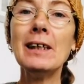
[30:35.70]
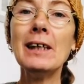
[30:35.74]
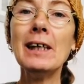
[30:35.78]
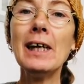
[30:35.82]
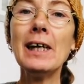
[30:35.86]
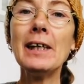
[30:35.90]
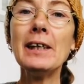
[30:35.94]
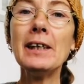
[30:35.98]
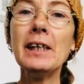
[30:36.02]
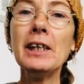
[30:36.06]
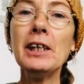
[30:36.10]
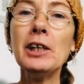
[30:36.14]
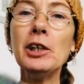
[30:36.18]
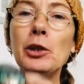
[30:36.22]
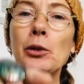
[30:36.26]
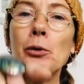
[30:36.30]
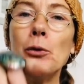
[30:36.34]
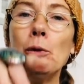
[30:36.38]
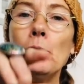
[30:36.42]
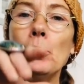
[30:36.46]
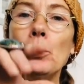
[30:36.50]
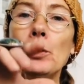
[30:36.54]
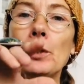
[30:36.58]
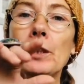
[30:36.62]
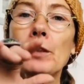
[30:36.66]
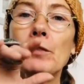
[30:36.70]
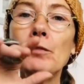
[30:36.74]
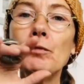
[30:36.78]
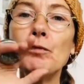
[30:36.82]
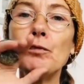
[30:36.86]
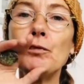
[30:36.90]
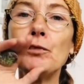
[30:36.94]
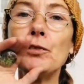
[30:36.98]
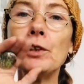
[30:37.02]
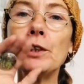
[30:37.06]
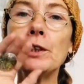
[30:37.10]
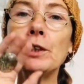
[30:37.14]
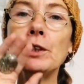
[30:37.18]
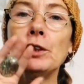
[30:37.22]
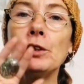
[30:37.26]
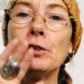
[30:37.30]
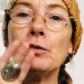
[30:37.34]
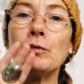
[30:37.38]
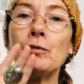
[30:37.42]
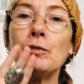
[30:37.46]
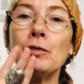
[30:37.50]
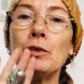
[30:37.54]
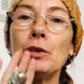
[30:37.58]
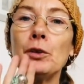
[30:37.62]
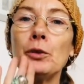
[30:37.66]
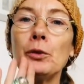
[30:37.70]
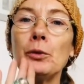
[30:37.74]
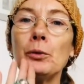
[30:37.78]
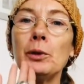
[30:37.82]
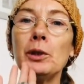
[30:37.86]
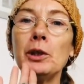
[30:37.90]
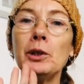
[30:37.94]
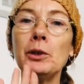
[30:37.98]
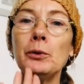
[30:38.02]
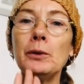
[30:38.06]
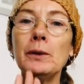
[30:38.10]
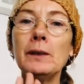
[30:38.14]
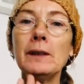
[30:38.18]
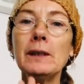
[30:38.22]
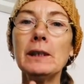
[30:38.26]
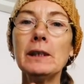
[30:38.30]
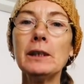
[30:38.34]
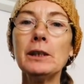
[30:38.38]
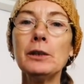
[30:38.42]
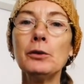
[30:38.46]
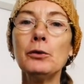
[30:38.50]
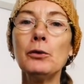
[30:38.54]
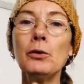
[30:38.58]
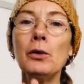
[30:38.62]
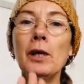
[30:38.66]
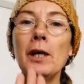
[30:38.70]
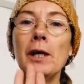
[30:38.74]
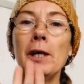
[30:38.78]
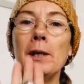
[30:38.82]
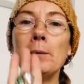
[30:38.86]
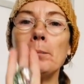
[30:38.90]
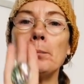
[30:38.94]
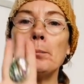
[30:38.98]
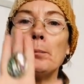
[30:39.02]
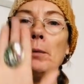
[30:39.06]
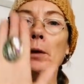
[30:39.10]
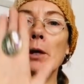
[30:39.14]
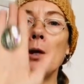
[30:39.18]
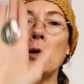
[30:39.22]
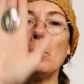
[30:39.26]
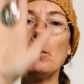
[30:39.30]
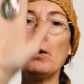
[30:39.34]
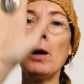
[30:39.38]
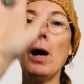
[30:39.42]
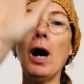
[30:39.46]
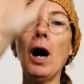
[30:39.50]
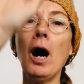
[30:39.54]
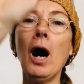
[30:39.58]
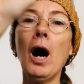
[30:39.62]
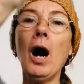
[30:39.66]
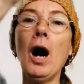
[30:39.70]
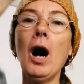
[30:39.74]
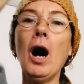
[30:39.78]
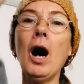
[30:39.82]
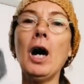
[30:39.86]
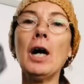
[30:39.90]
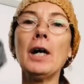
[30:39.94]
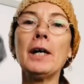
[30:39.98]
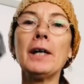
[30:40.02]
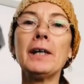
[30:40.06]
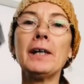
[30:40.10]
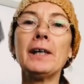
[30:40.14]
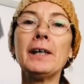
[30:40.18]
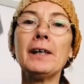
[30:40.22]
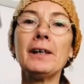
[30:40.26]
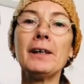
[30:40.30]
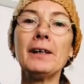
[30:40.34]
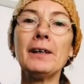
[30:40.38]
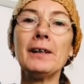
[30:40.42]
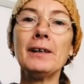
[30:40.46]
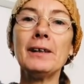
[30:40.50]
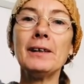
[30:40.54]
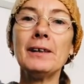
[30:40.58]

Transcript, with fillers: and then you look in front of you and you see a rainbow arcing,